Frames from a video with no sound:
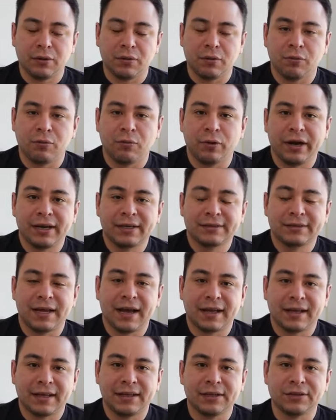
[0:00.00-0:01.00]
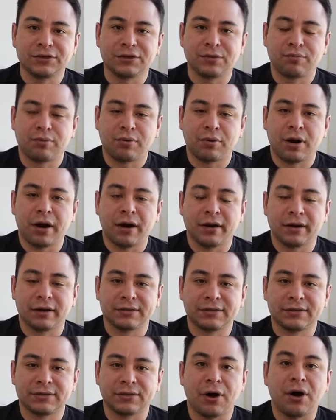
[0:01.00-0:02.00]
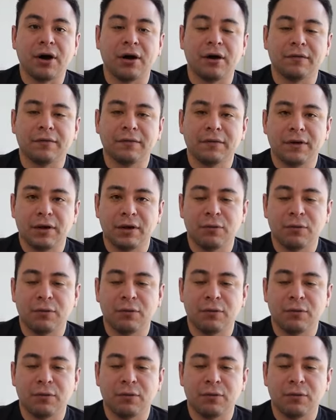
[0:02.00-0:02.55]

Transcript: what exactly does your product solve?